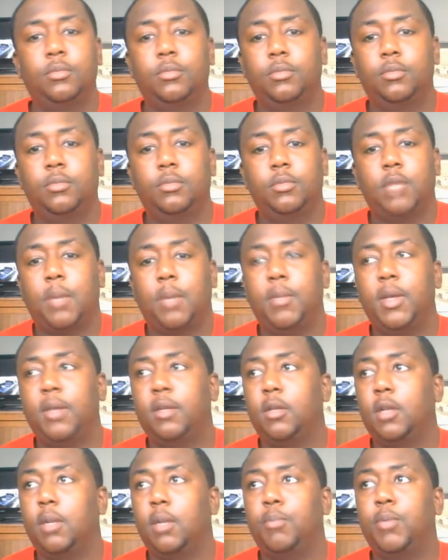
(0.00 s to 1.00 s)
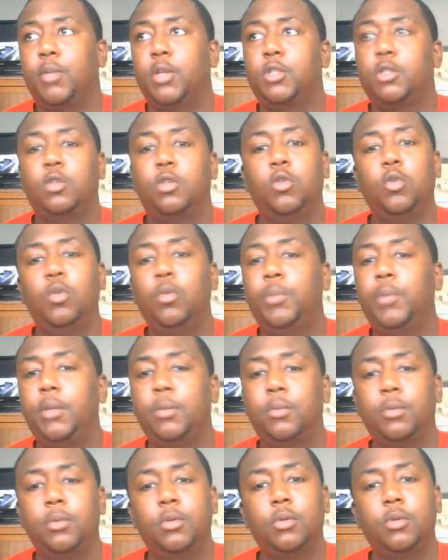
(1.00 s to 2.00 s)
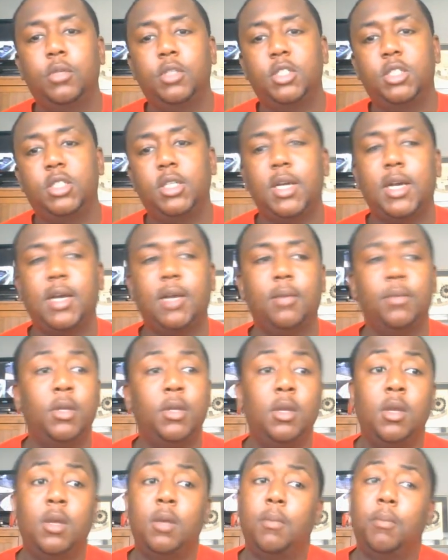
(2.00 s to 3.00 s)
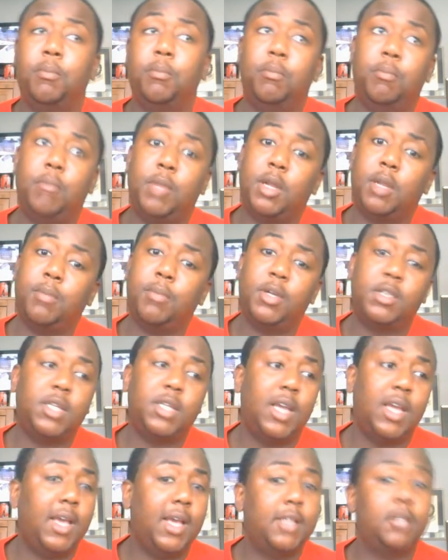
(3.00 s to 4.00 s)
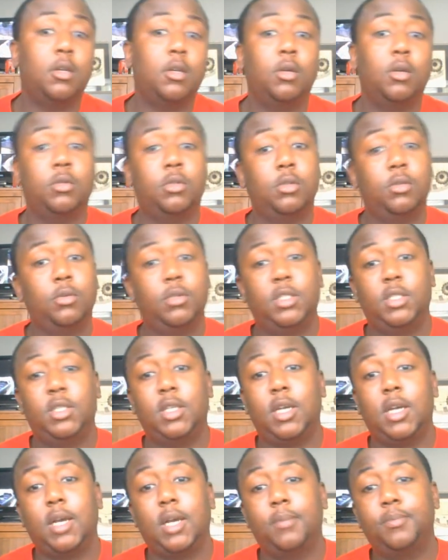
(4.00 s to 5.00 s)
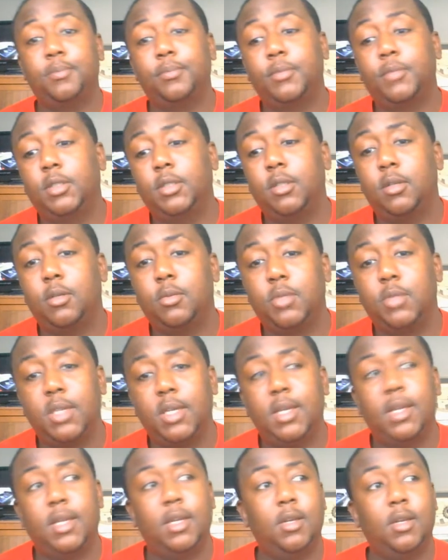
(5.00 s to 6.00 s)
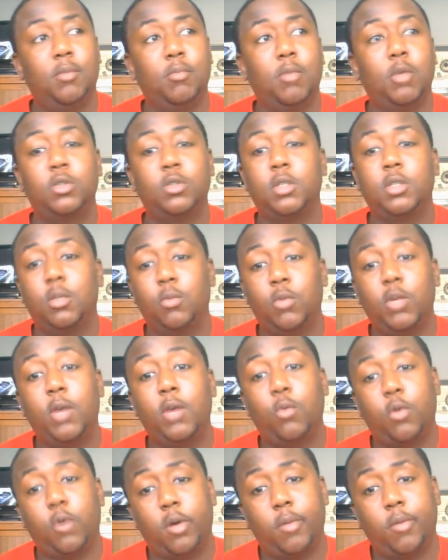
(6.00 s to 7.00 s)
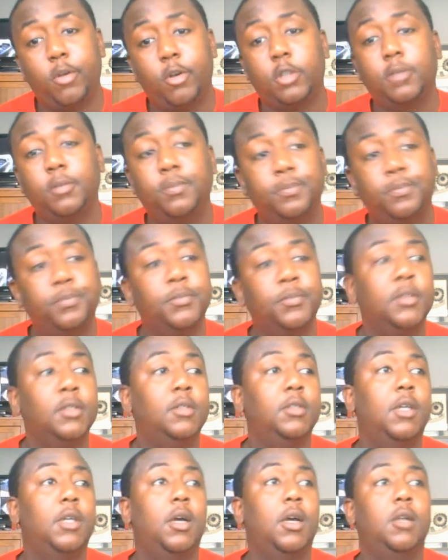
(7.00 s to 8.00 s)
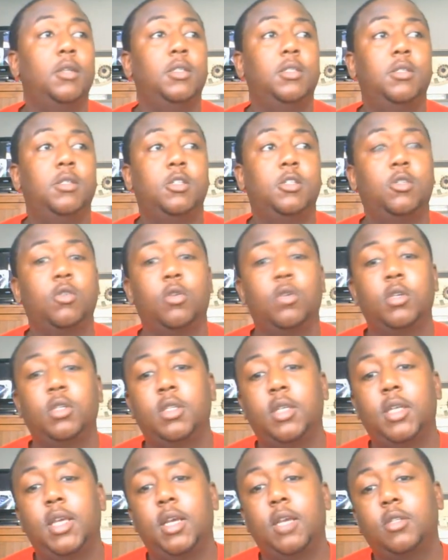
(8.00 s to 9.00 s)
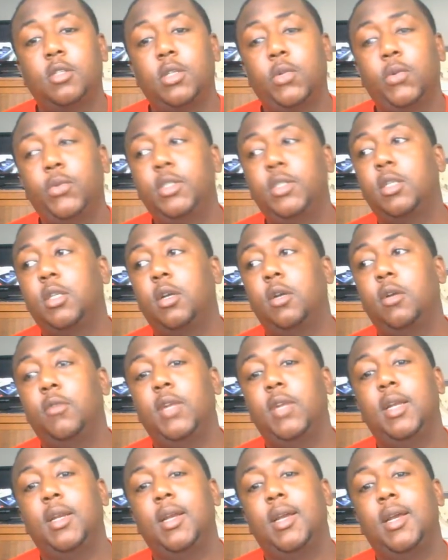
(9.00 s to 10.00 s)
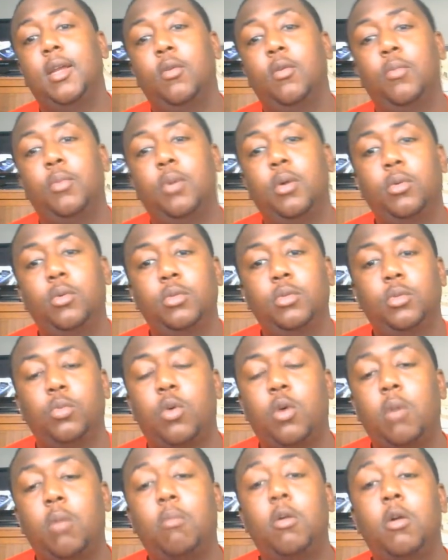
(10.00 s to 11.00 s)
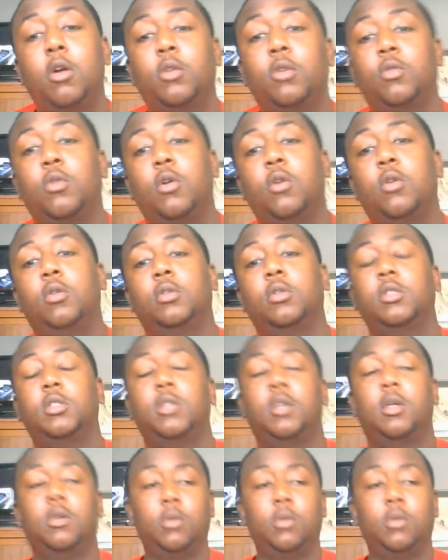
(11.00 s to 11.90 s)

I met a bunch of cool people doing this job, met a bunch of assholes doing this job. You know what I'm saying? And most of them were at Walmart. The stores, the accounts that we served that night on bulk was Walmart and Kroger. So,